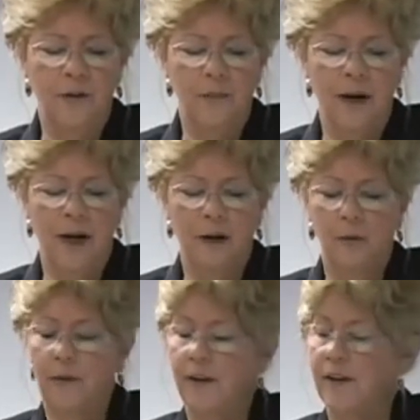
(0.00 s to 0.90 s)
the body
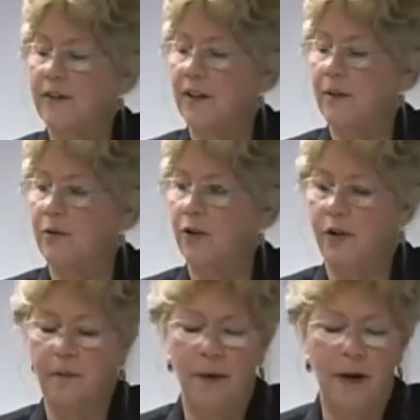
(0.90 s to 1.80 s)
with the exception
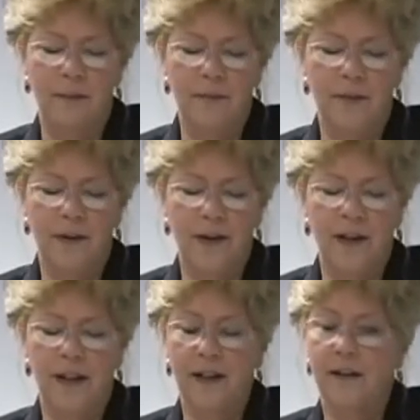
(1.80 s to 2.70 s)
of the palms of the
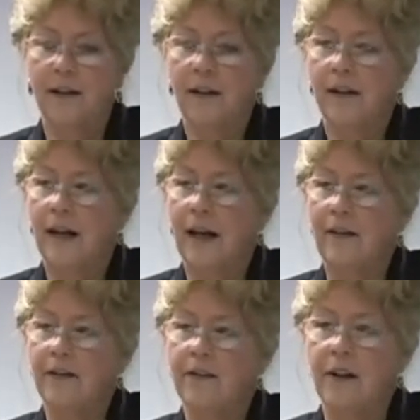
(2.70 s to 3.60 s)
hand
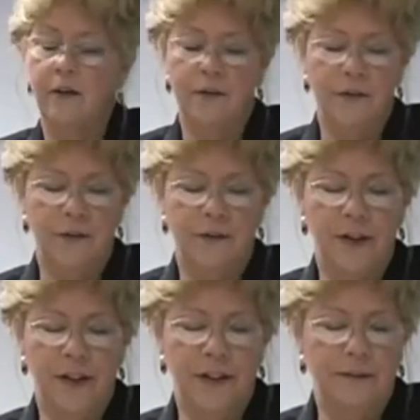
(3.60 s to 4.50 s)
and the soles of the
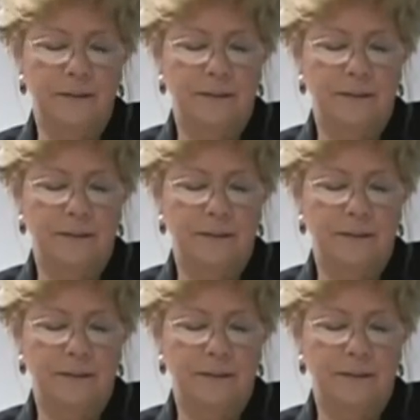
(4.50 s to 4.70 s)
feet.